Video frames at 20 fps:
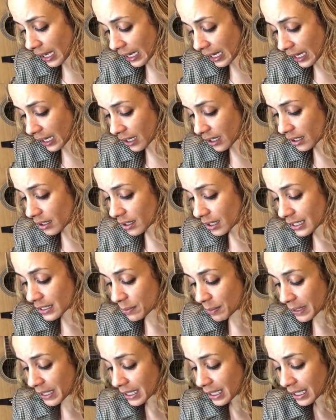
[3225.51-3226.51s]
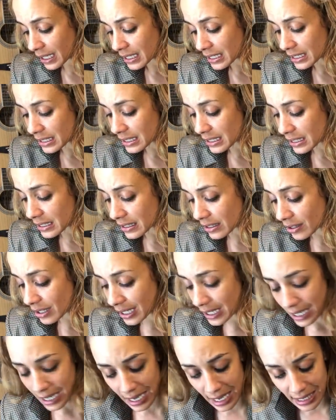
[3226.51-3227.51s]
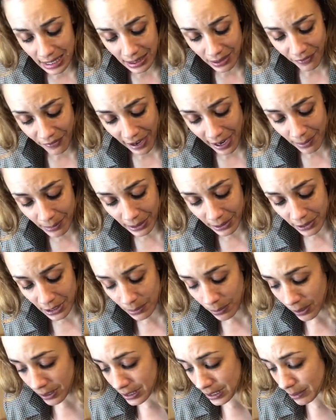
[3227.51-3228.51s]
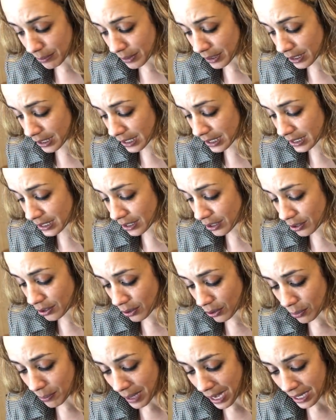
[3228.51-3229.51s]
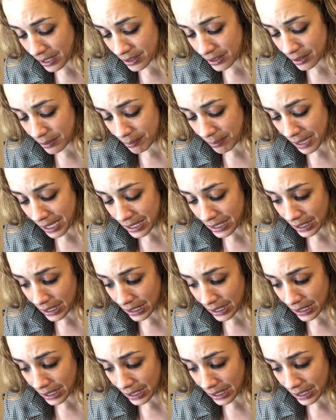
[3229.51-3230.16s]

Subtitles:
It's because he has family responsibilities that go back to money.